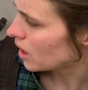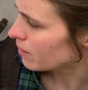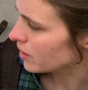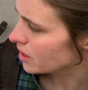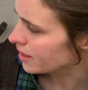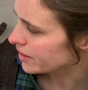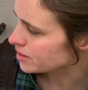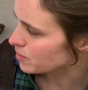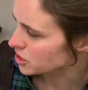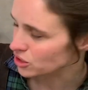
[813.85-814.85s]
I'm looking at
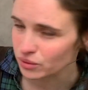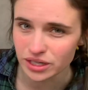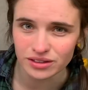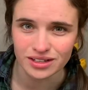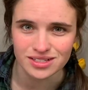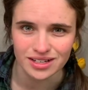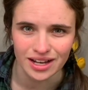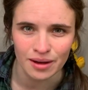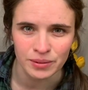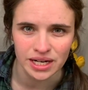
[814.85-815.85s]
this picture. What do you think is going to
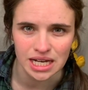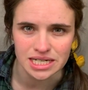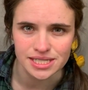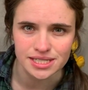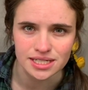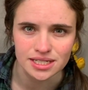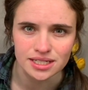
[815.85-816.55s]
happen next?